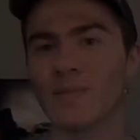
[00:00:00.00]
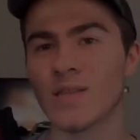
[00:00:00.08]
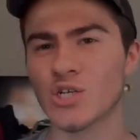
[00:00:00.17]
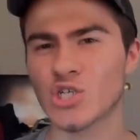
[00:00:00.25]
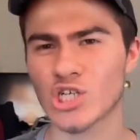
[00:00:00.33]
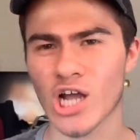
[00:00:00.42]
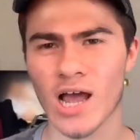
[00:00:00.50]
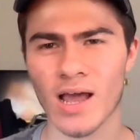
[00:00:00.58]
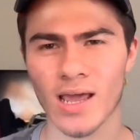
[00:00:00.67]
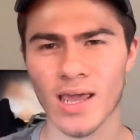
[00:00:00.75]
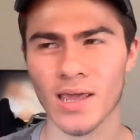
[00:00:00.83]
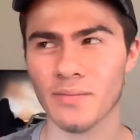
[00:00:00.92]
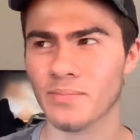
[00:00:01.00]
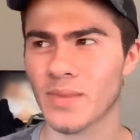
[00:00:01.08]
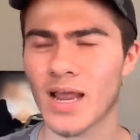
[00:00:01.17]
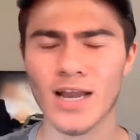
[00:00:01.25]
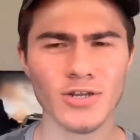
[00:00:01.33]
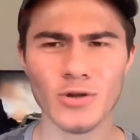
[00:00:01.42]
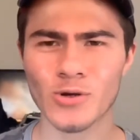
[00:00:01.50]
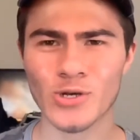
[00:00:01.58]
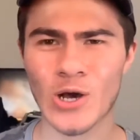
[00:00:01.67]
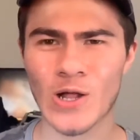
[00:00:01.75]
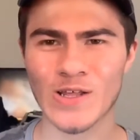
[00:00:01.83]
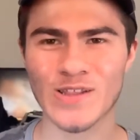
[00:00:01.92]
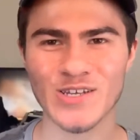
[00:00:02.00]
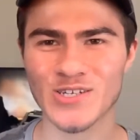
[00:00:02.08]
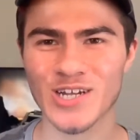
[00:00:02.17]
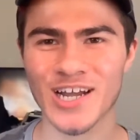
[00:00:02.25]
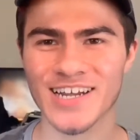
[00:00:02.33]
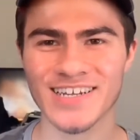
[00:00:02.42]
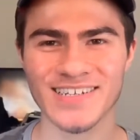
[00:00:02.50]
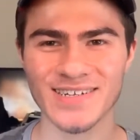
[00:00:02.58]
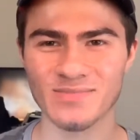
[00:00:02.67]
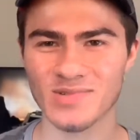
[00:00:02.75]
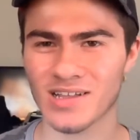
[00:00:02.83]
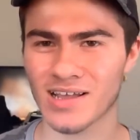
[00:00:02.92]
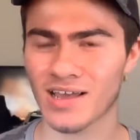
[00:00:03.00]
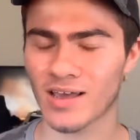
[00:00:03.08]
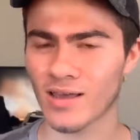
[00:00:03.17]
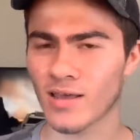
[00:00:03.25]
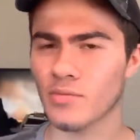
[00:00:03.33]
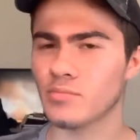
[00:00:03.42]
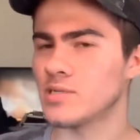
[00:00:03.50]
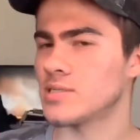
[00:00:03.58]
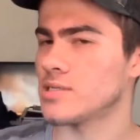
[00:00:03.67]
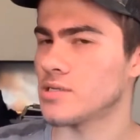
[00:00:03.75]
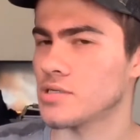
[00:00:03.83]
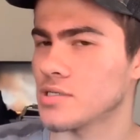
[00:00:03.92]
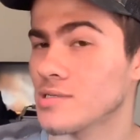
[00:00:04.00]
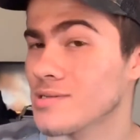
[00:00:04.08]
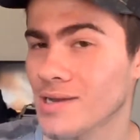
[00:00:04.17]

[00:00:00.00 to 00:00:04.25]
the Shy. I don't know what to call it. The Shy seems like mysterious